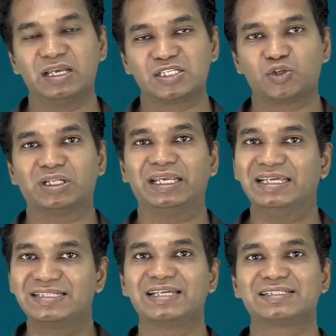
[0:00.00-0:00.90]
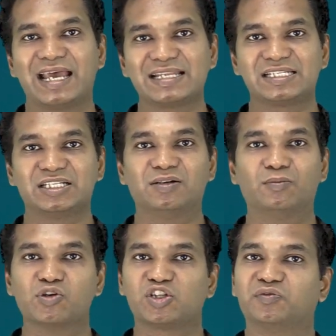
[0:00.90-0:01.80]
So, the easiest answer
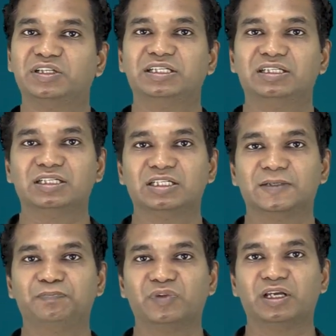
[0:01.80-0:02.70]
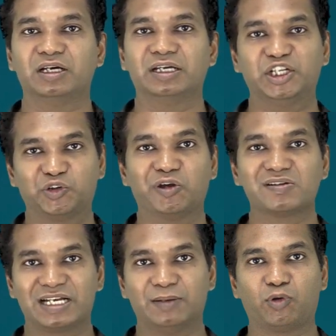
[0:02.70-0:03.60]
most of the uh, uh,
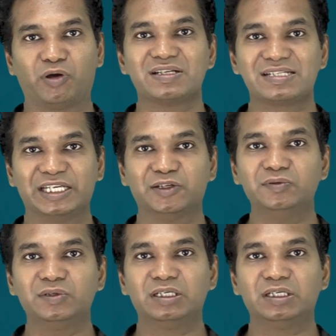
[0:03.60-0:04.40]
interviewers and employers give